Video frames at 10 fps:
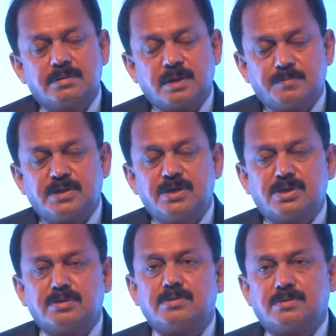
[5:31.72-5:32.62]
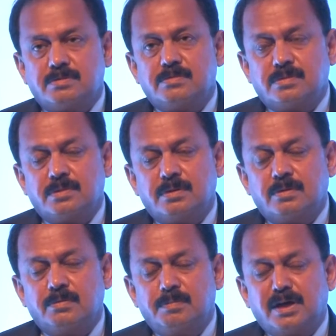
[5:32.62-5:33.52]
substations
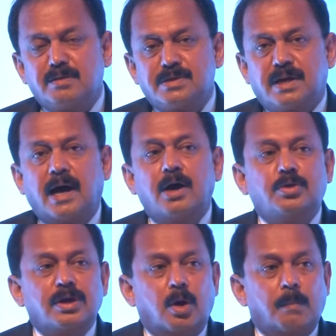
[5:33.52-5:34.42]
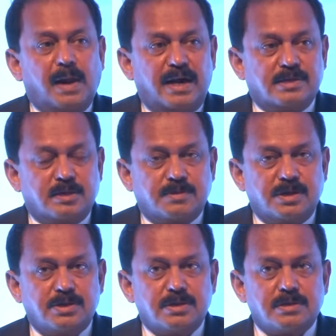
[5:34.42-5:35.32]
becomes an IoT compliant
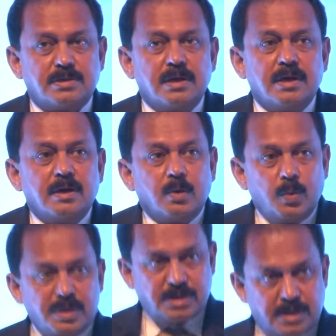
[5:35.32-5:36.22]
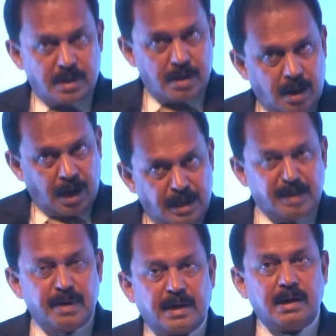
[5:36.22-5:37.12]
substations, which
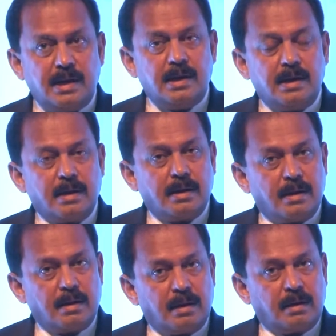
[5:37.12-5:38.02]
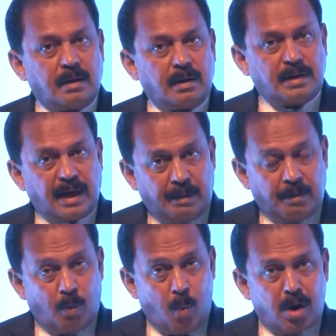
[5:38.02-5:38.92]
ultimately
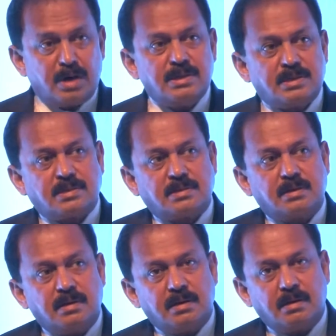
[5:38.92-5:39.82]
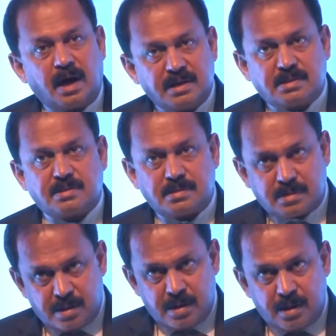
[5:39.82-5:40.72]
wants us
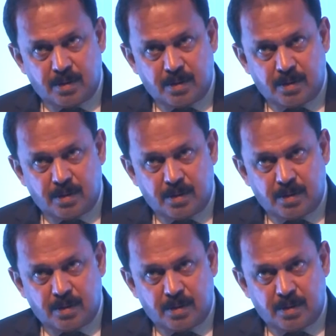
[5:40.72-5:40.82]
uh,